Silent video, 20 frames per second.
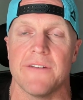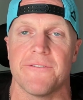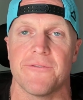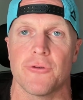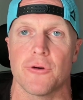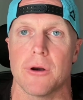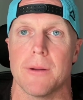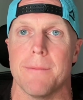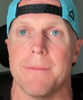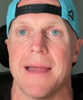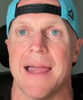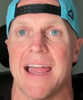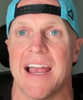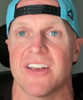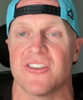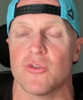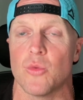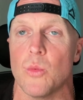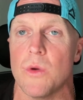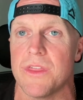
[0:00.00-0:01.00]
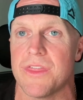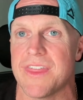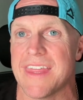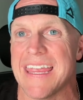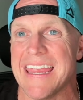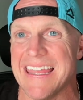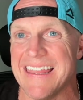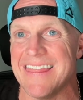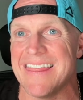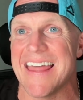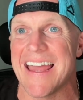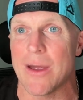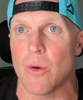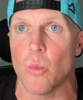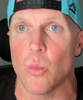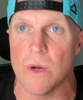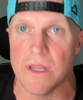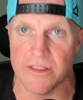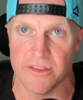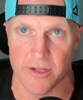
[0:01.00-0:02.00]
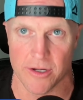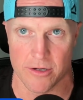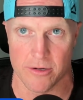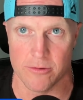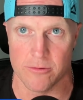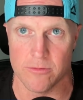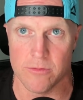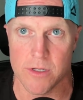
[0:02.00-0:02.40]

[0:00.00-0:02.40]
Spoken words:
for a max within that window.